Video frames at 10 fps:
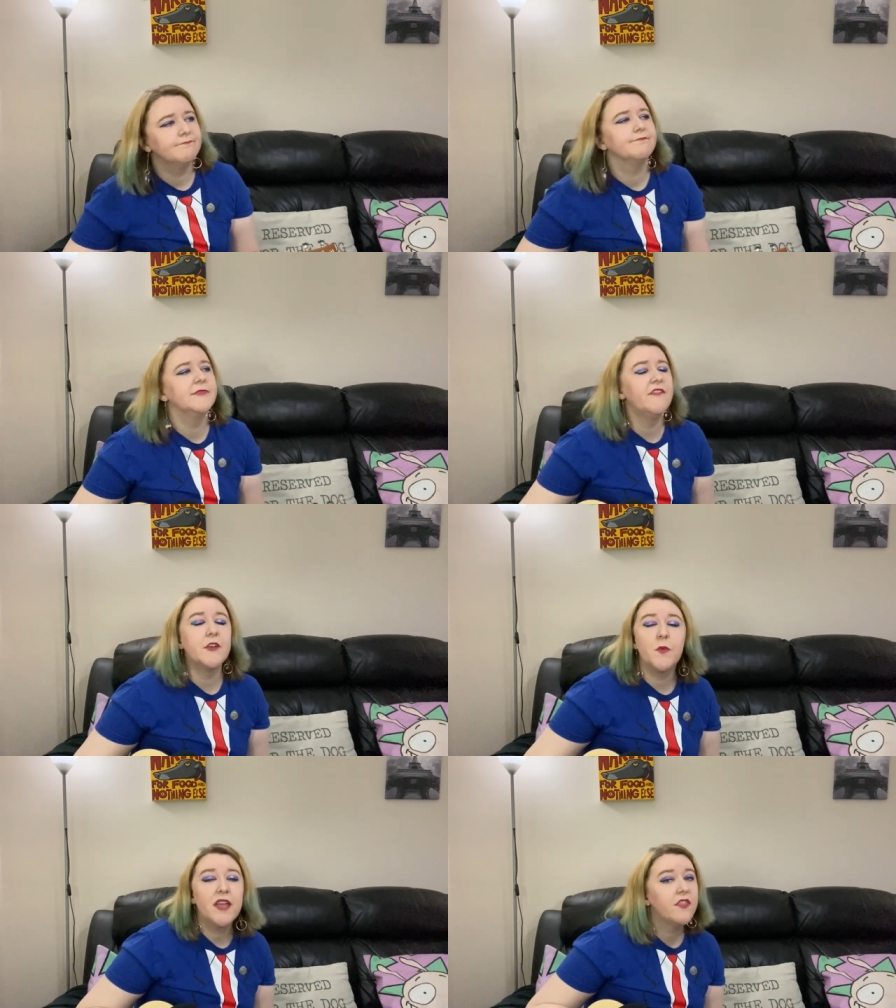
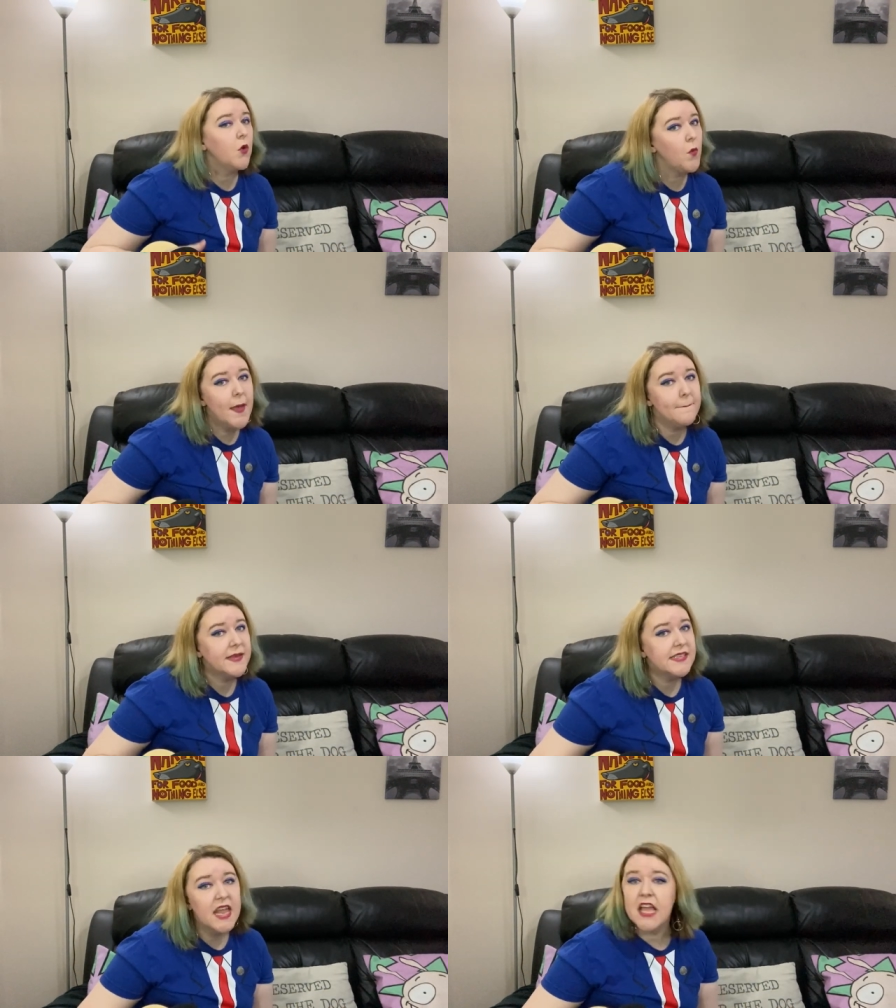Living with a
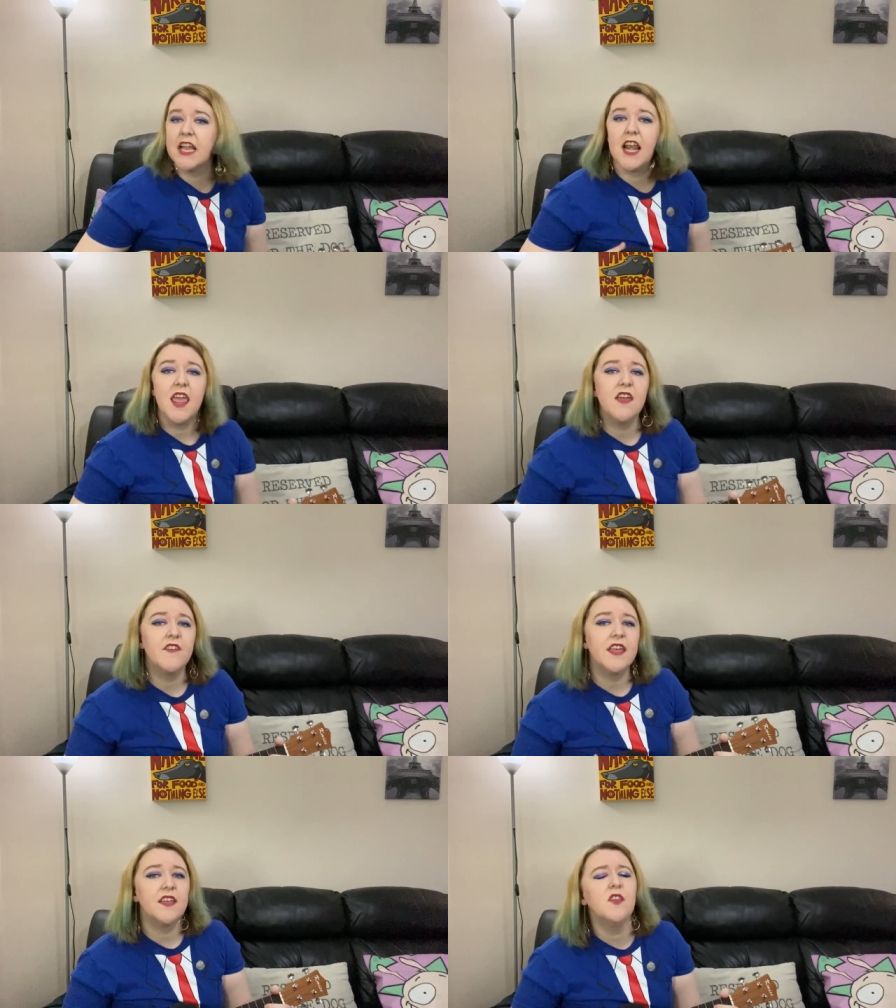whip is like
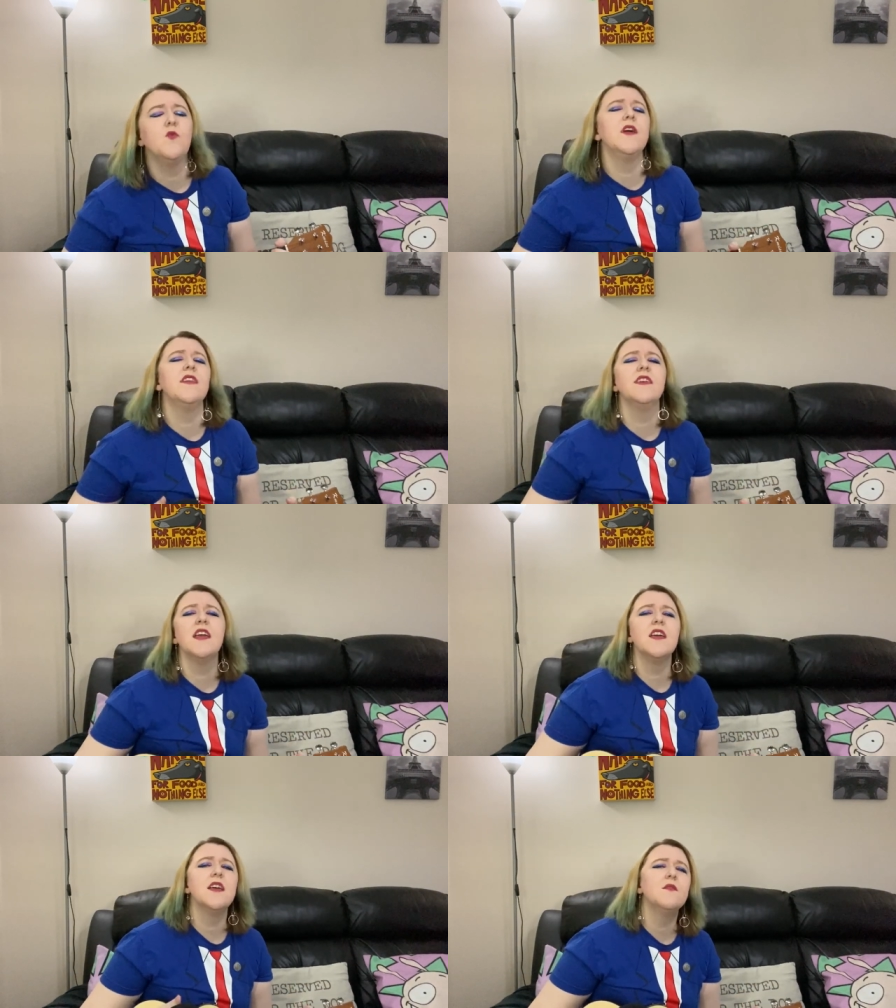living
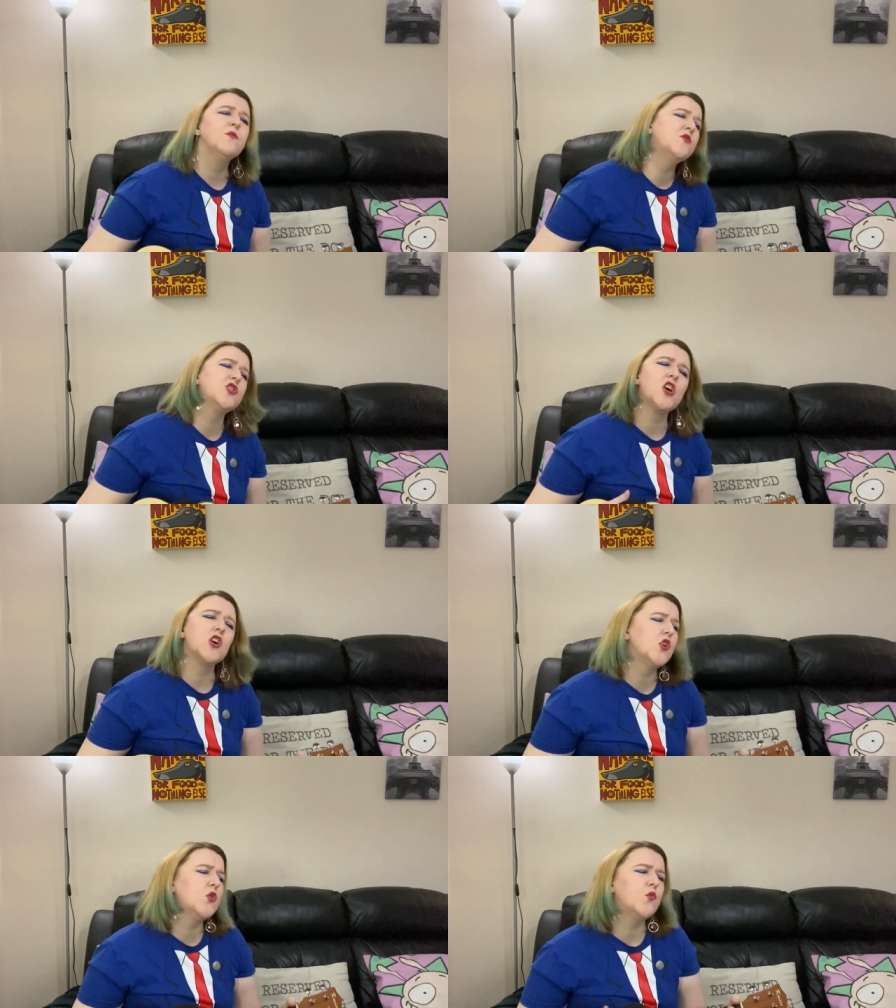with Kim
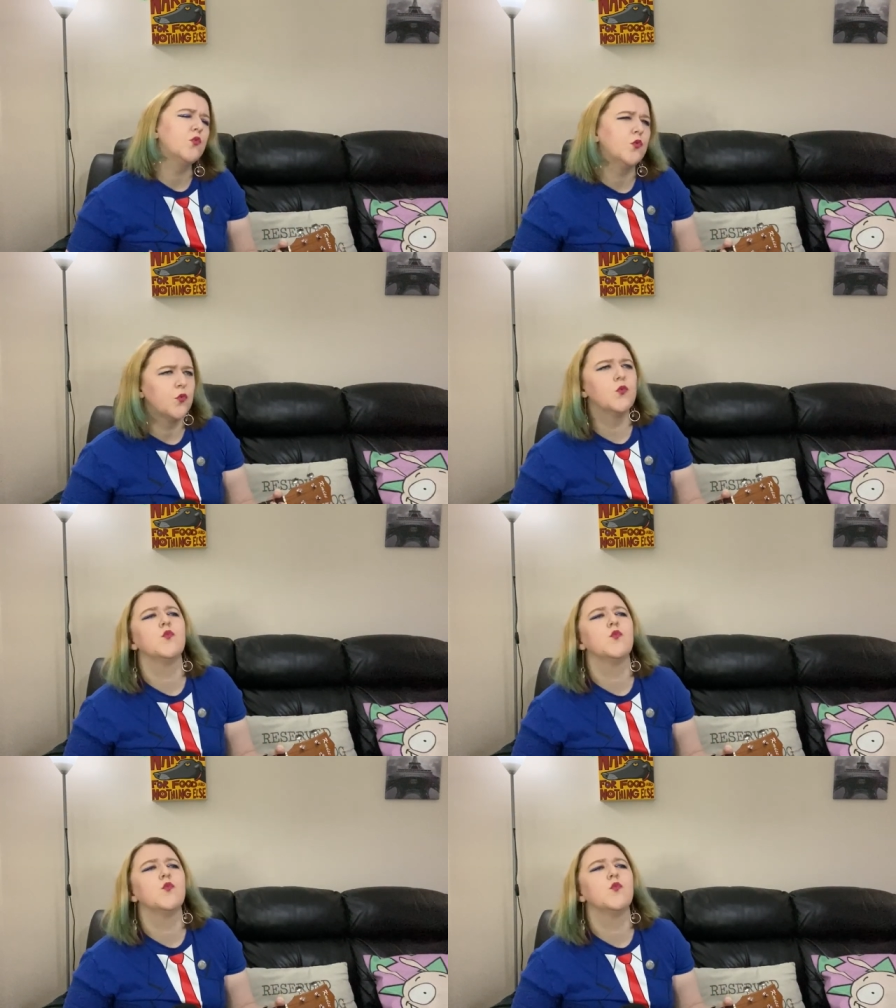Jong-un.